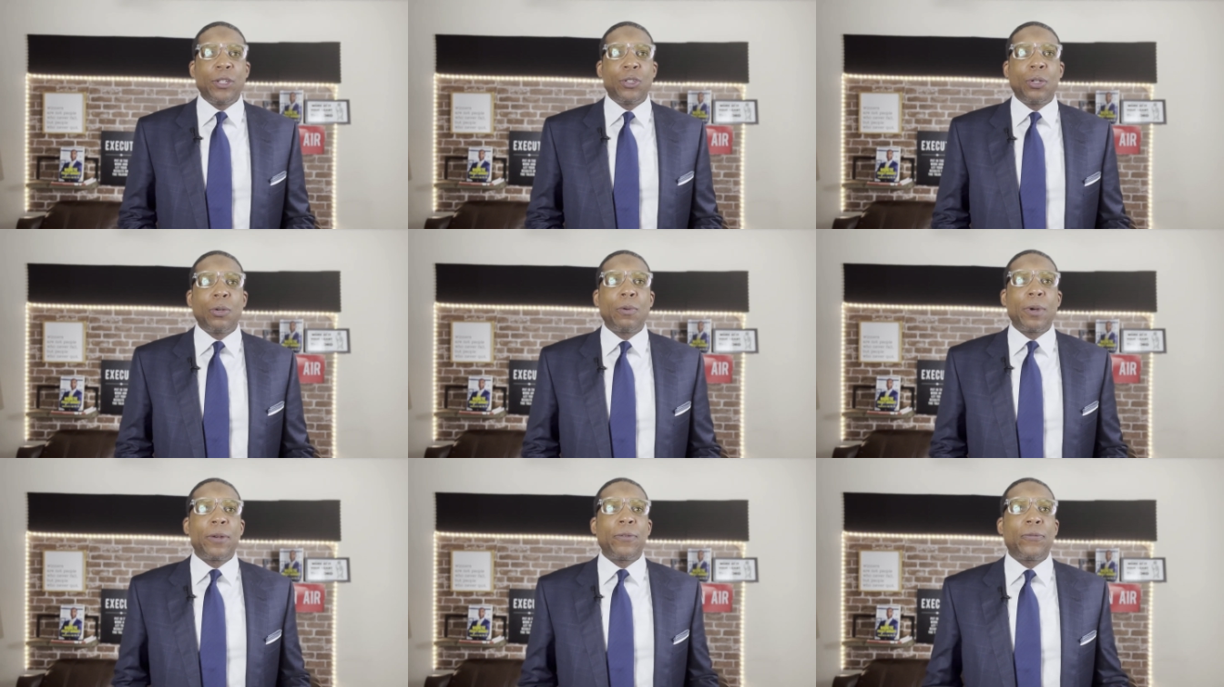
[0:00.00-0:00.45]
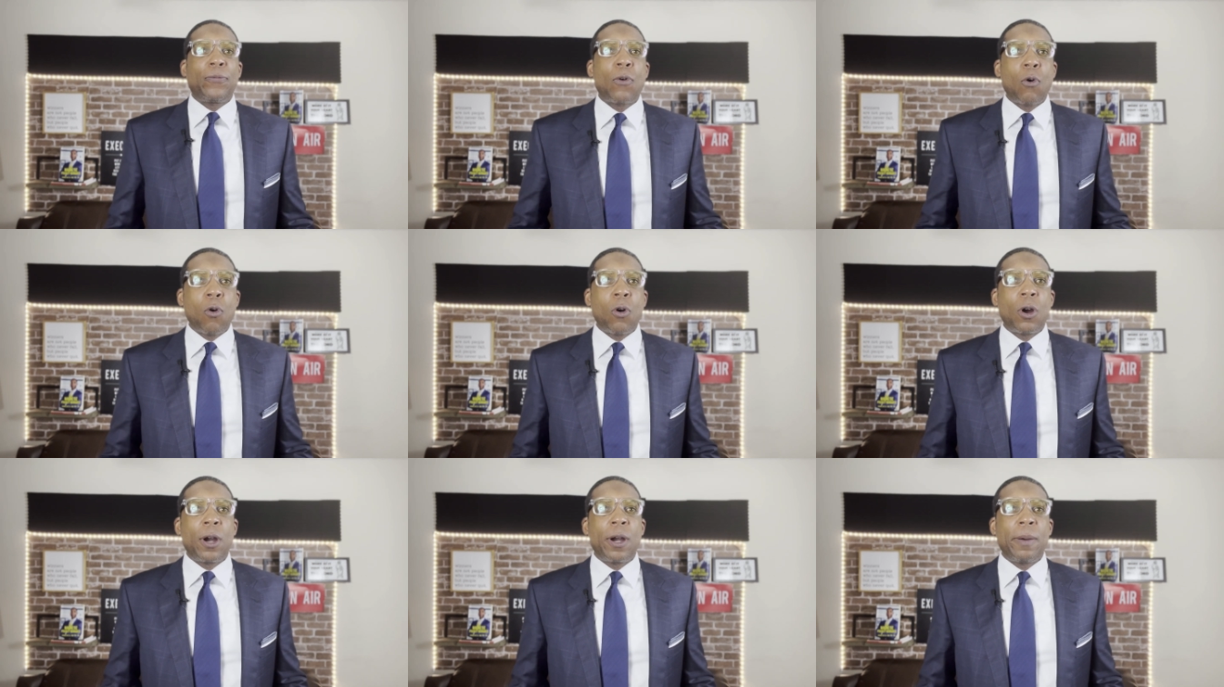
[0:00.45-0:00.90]
to
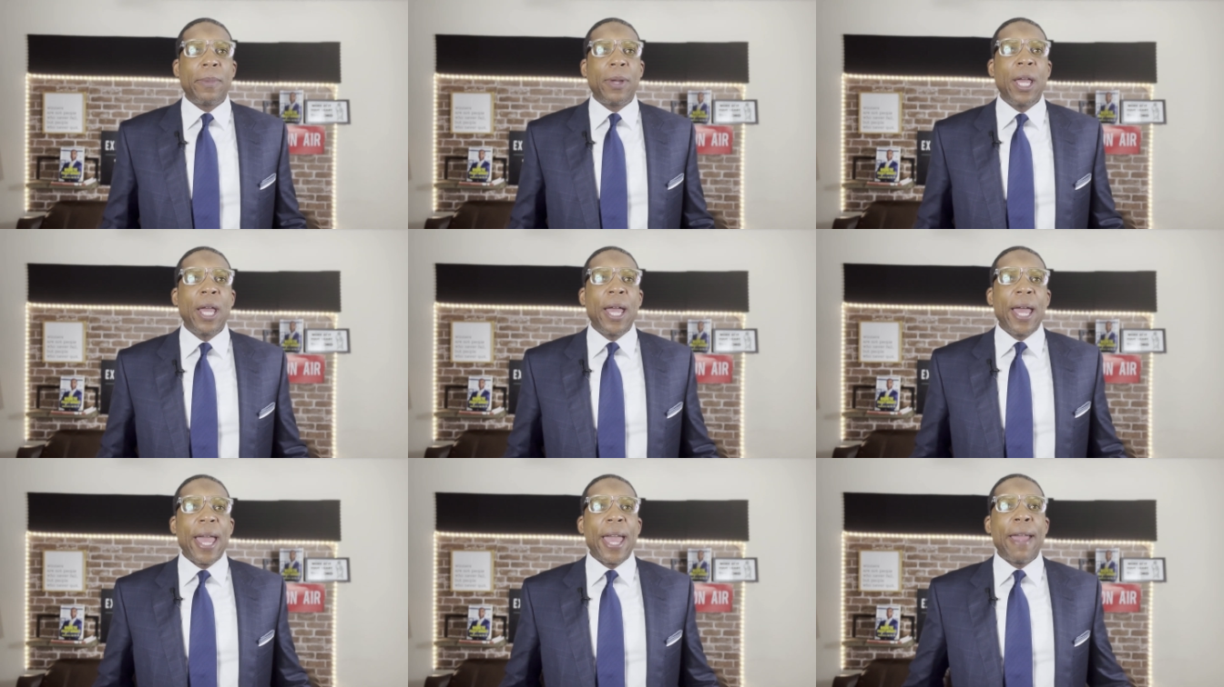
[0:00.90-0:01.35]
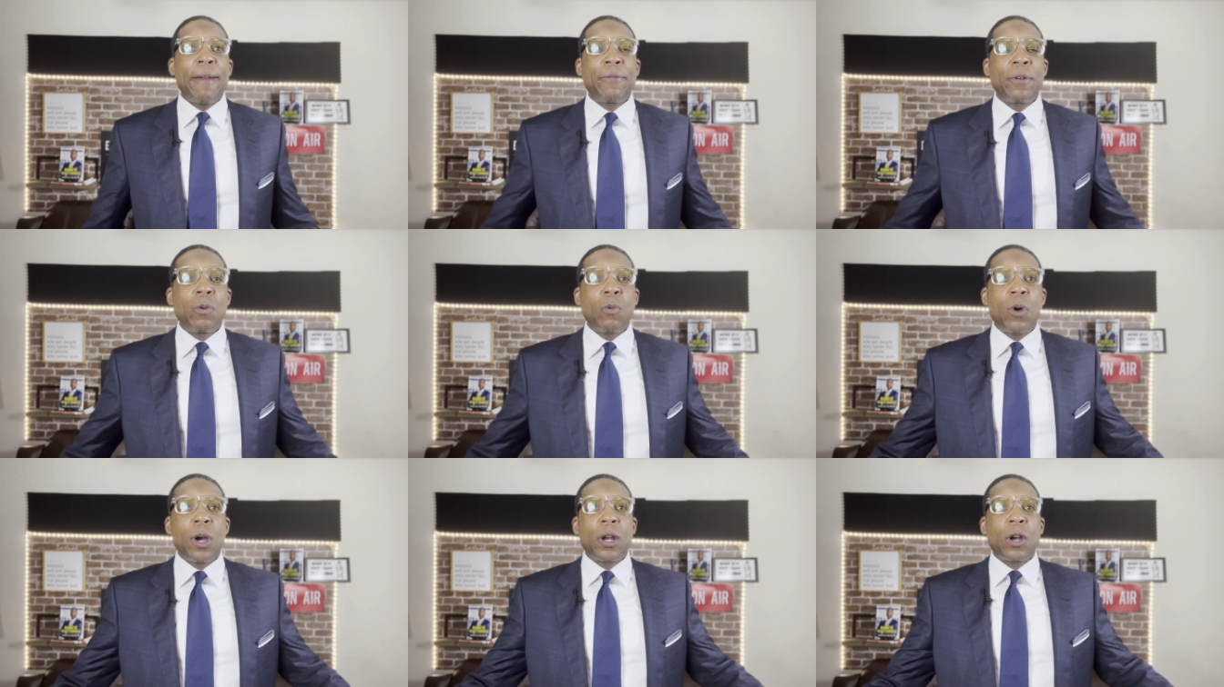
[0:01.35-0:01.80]
inform
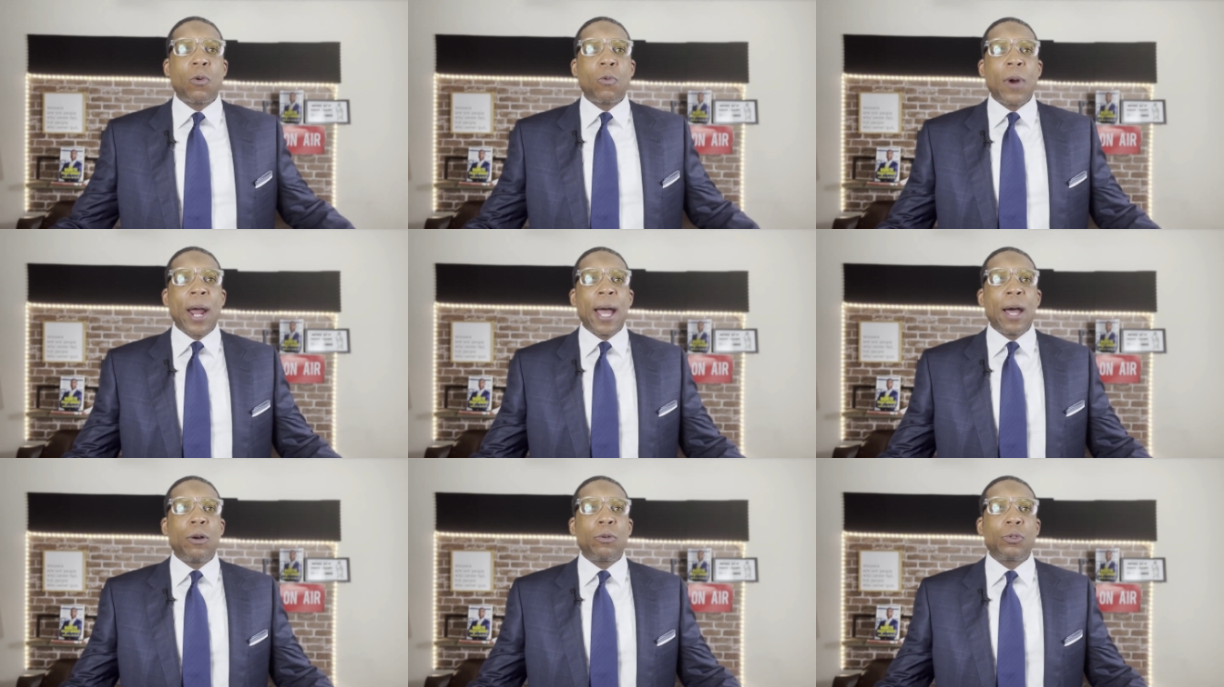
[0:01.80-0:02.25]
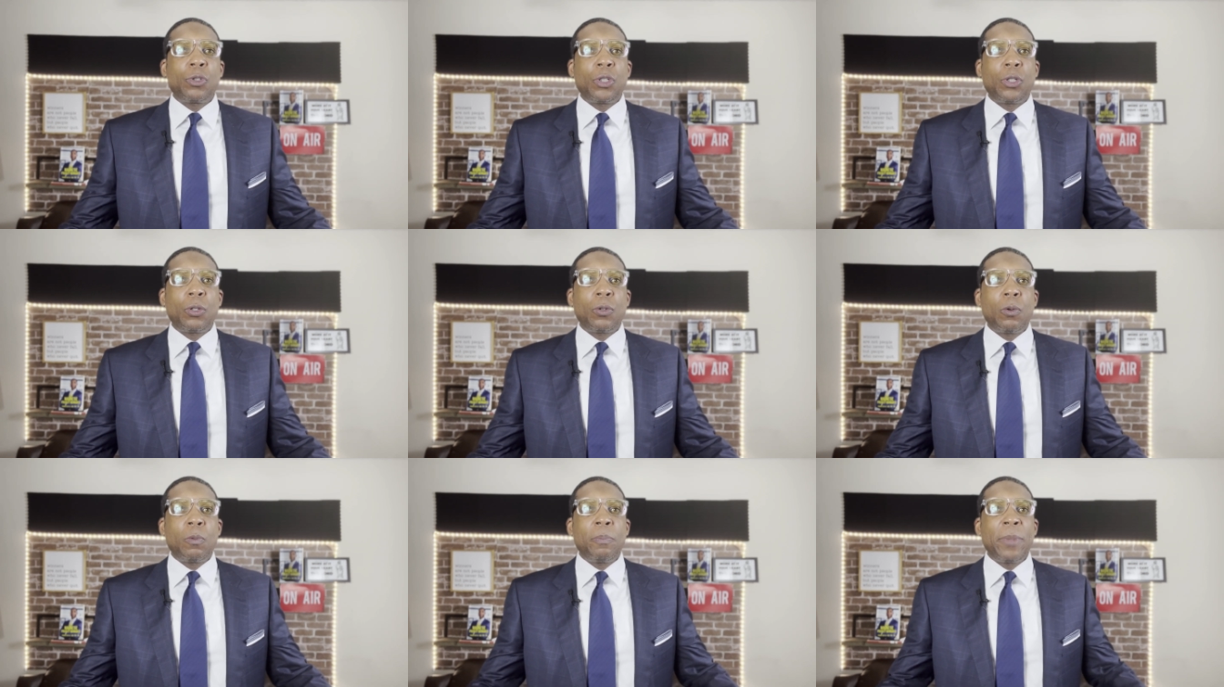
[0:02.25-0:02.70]
everyone around you,